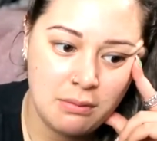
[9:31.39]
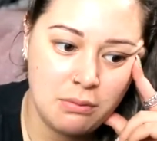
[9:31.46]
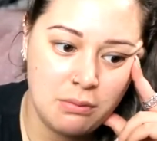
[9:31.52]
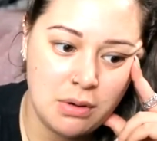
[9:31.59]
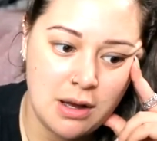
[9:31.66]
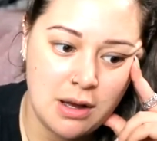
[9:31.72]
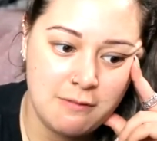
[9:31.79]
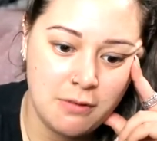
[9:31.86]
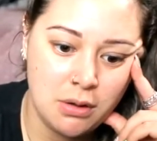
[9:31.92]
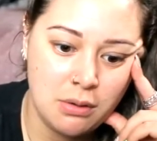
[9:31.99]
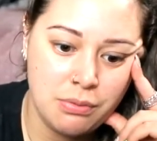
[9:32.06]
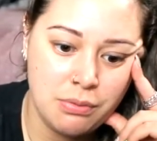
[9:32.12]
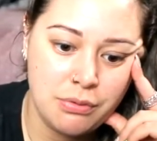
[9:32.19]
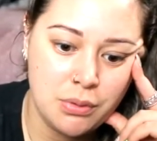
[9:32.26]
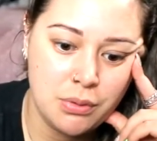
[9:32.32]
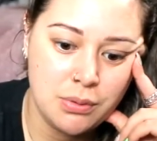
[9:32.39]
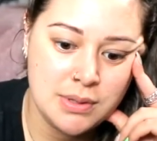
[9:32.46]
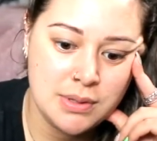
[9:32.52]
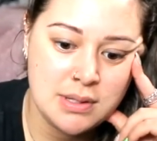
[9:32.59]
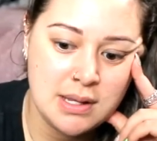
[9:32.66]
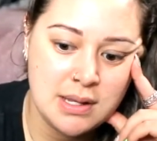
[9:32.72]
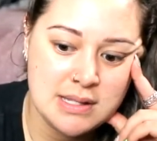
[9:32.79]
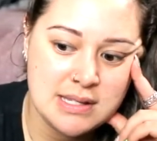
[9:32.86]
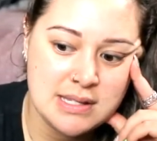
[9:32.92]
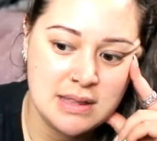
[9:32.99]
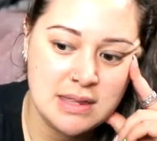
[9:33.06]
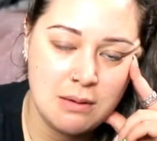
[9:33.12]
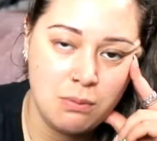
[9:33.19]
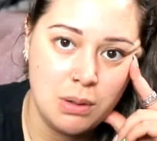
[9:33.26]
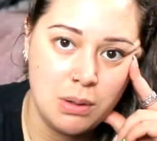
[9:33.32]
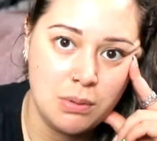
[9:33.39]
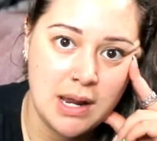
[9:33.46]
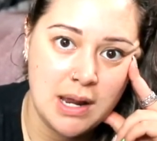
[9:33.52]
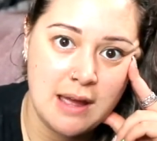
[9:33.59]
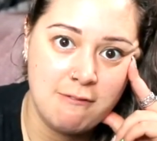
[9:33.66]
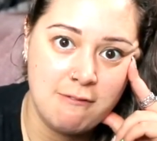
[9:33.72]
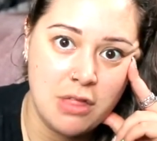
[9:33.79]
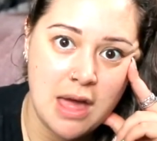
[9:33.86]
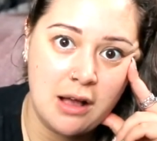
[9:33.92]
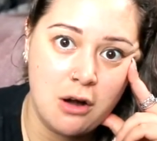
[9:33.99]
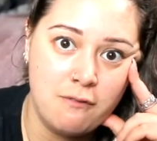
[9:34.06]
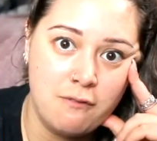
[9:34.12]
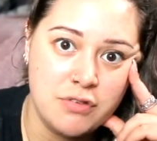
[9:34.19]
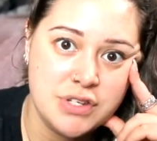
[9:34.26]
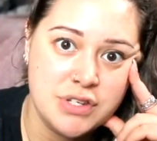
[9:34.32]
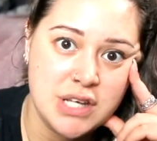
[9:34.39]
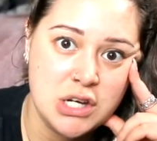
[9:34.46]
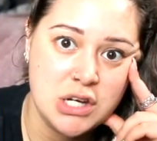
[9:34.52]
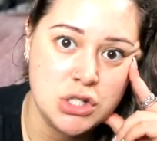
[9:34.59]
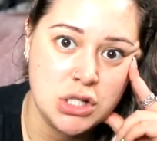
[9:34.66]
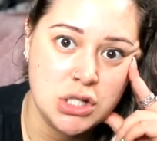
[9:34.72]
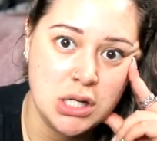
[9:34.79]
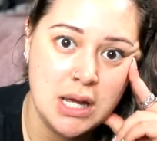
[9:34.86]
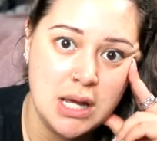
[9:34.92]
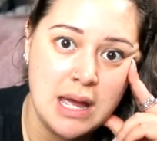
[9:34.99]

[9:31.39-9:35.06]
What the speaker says: I followed through and said that we would have that conversation,